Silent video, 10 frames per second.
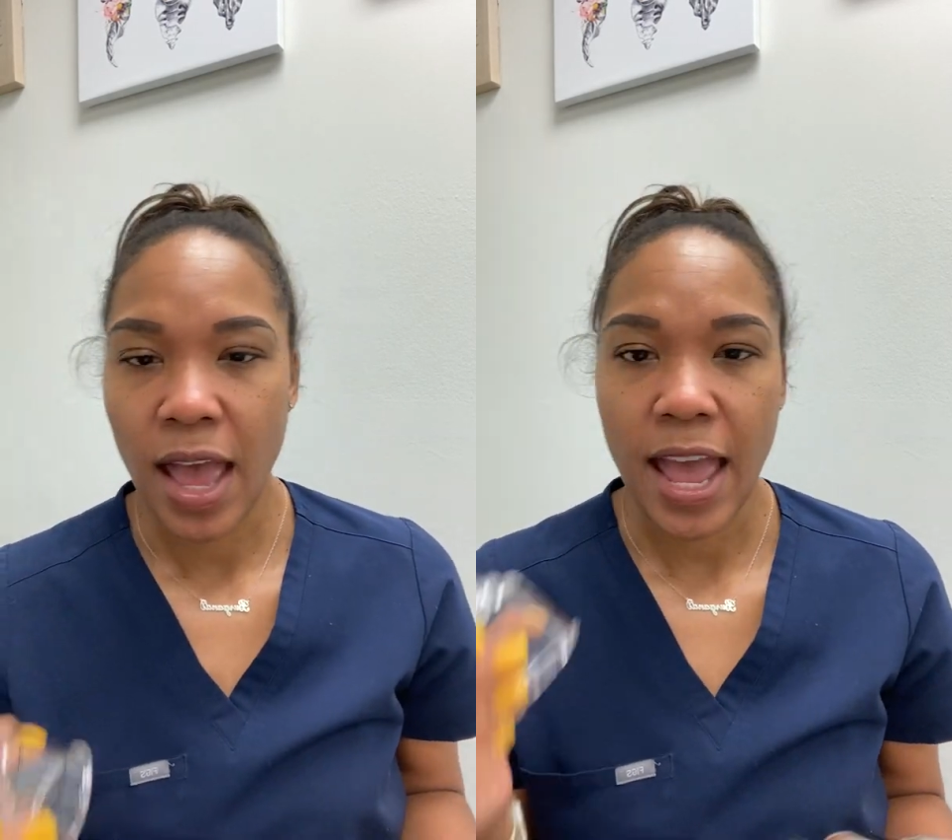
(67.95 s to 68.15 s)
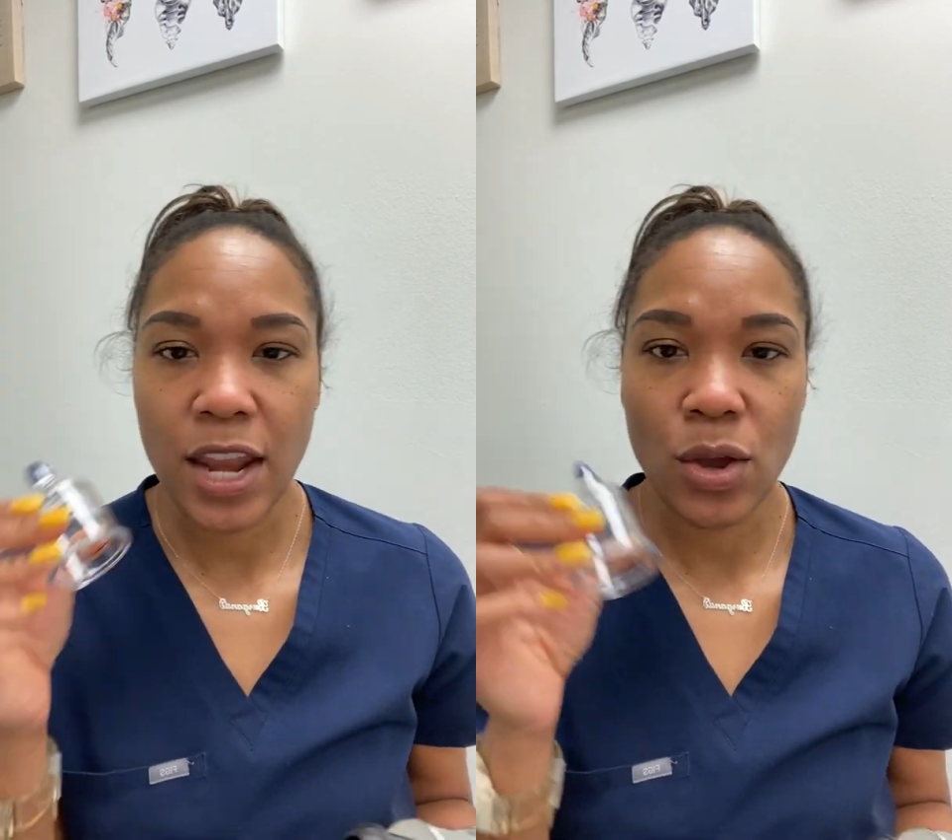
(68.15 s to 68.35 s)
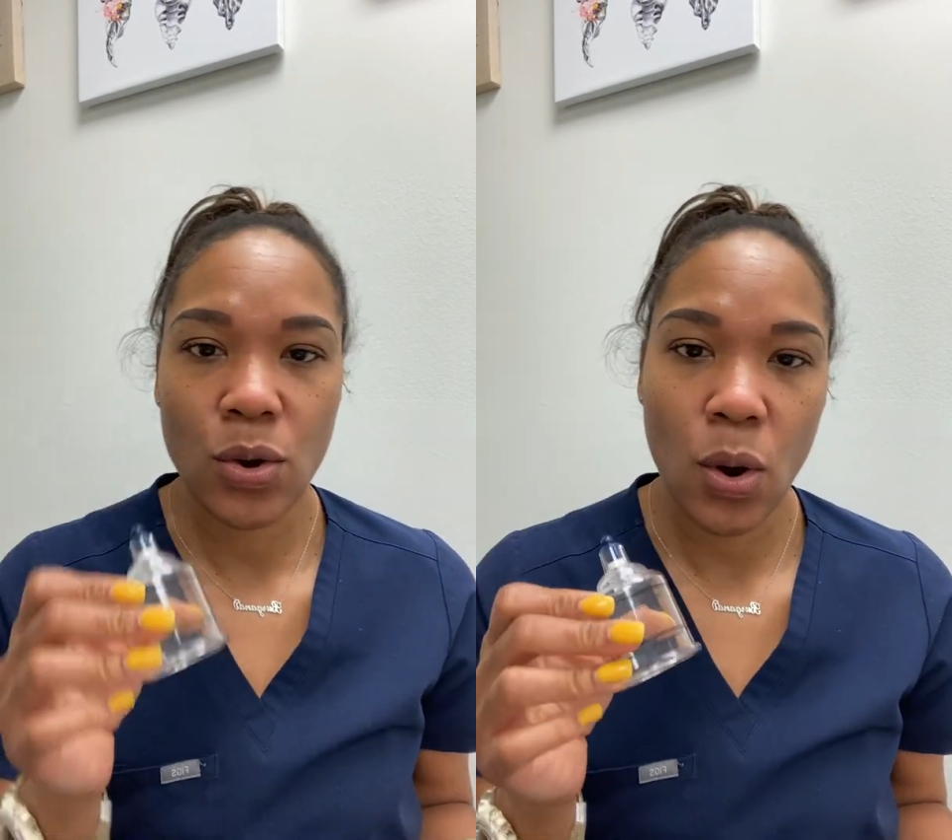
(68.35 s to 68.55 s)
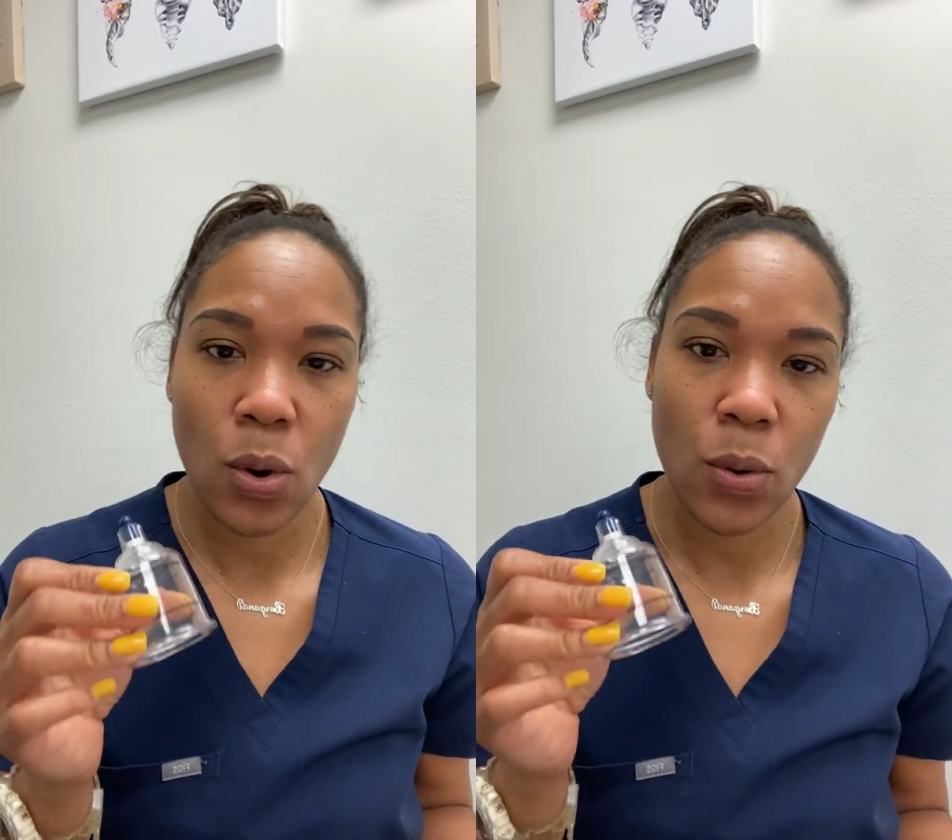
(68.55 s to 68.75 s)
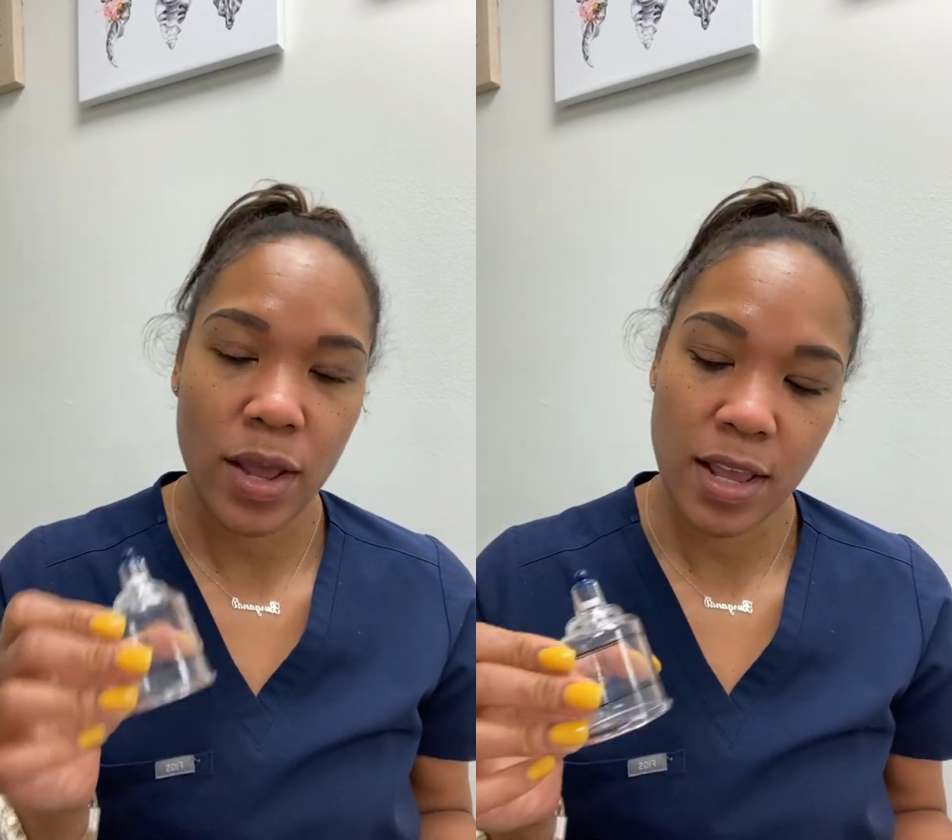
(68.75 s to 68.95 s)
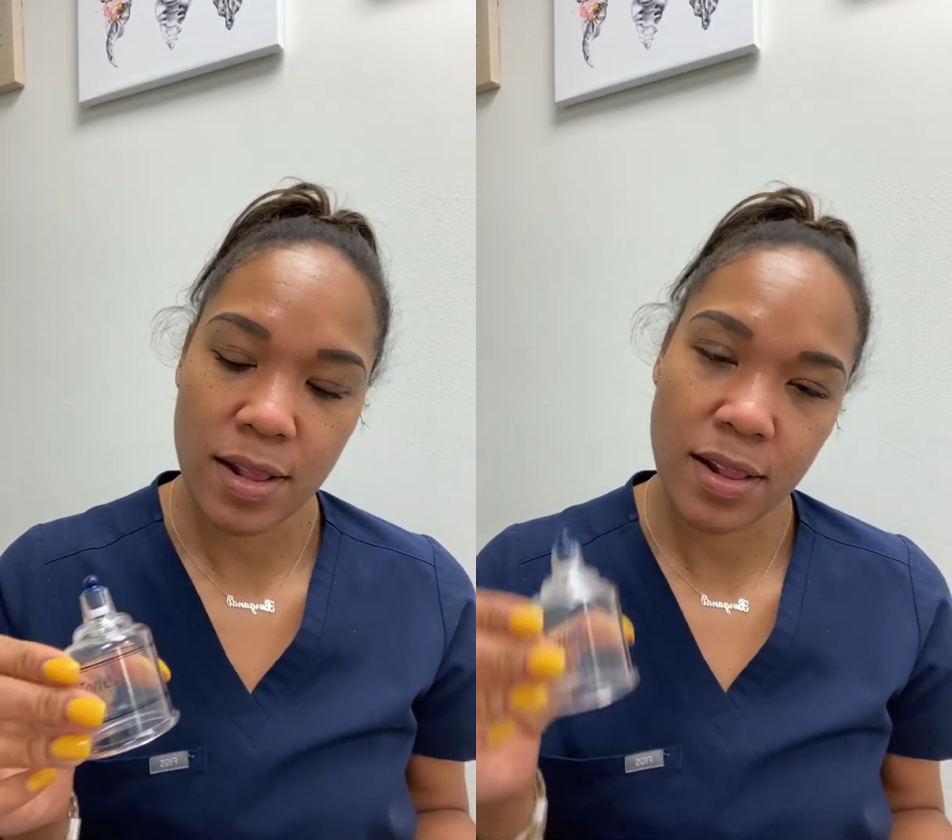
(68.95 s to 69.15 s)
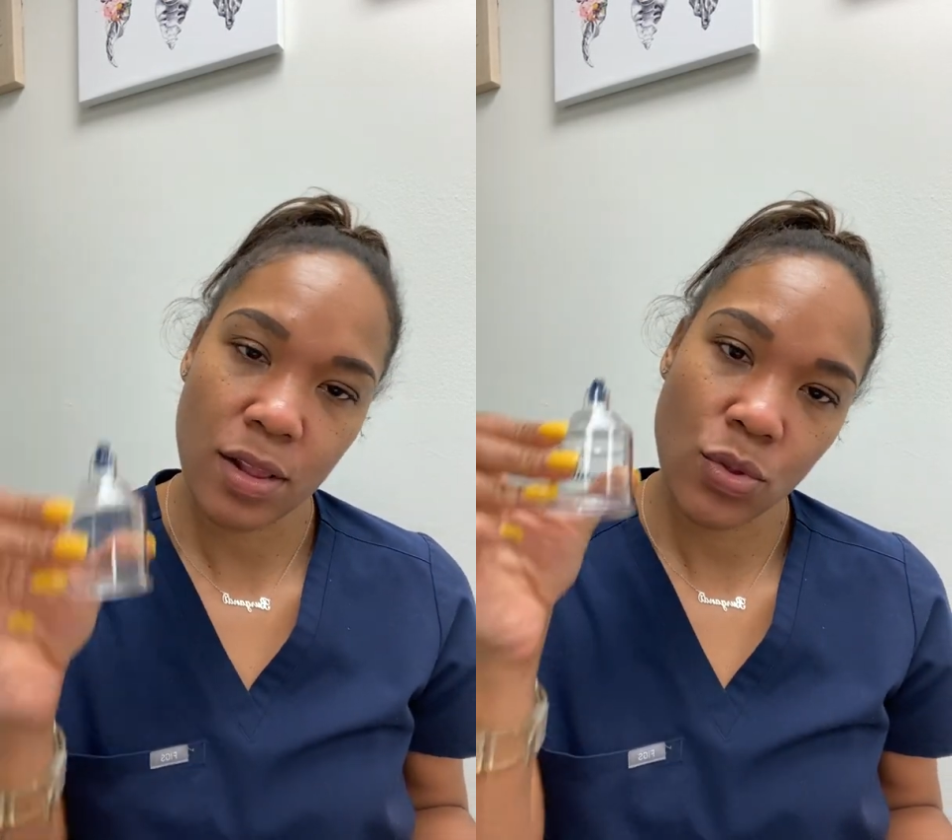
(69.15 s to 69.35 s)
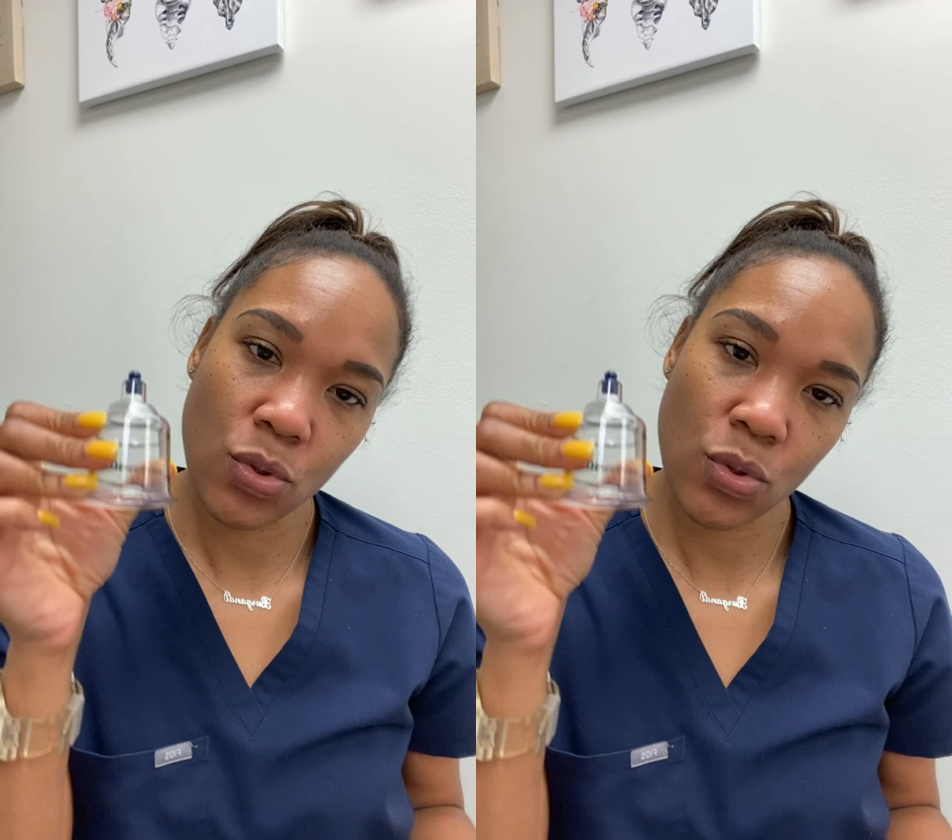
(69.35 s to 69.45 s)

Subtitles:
And the goal is